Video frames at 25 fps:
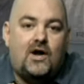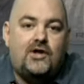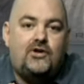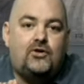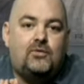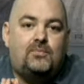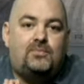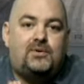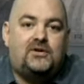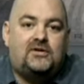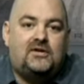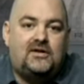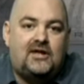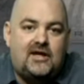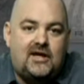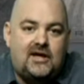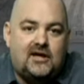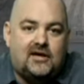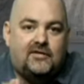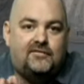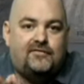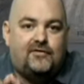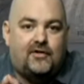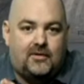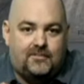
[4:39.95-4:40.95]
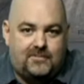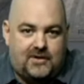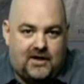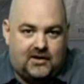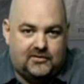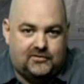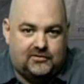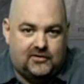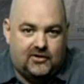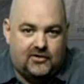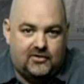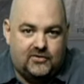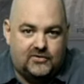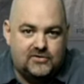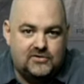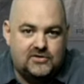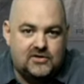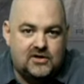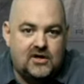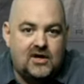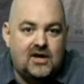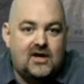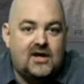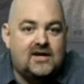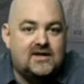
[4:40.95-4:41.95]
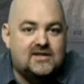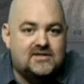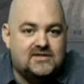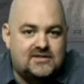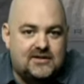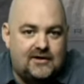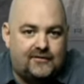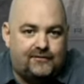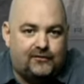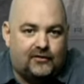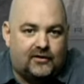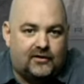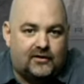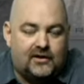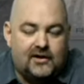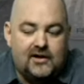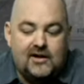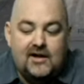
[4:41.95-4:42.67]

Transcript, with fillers: you believe about those is different.